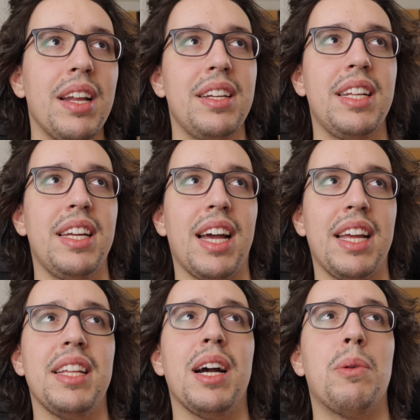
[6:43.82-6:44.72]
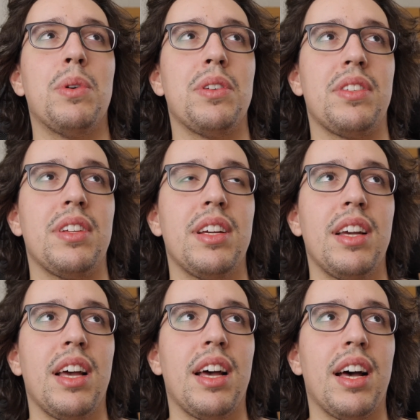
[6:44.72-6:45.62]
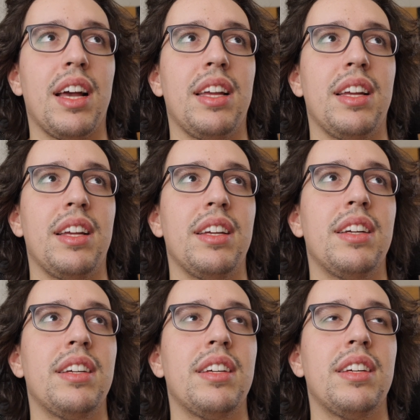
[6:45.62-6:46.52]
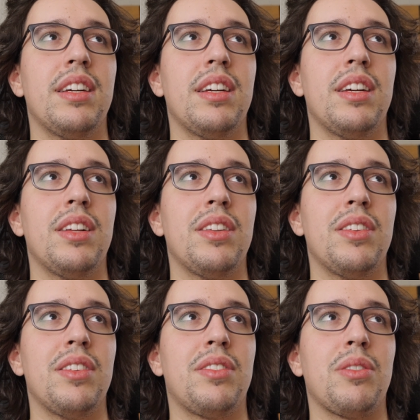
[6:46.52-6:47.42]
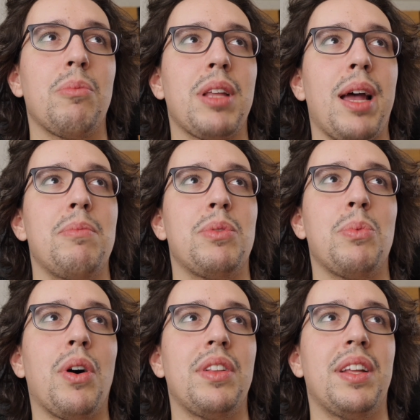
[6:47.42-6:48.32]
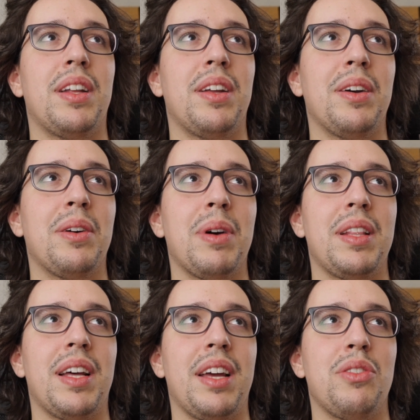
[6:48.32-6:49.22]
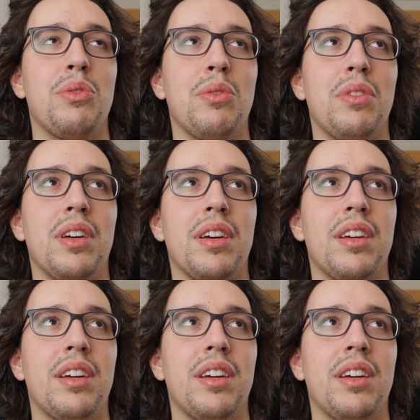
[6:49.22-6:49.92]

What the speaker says: The idea was, I sometimes wonder whether I should,